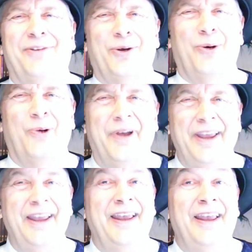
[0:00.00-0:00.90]
so
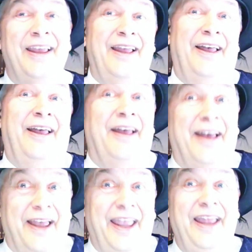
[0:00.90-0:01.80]

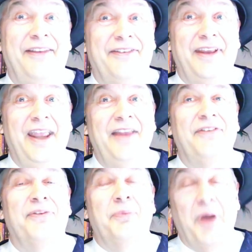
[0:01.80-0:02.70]
it's
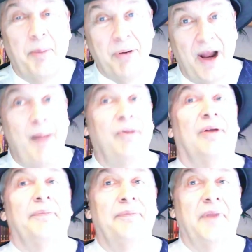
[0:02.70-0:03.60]
it's a
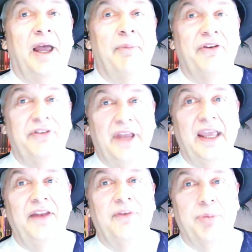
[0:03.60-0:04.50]
problem. I must say
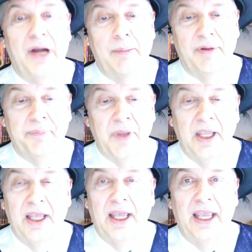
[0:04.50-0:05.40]
it is a problem.
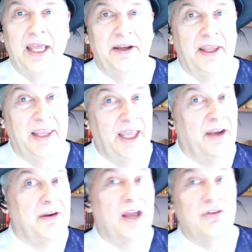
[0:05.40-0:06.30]
And again,
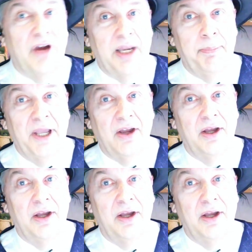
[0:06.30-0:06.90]
not trying to pick on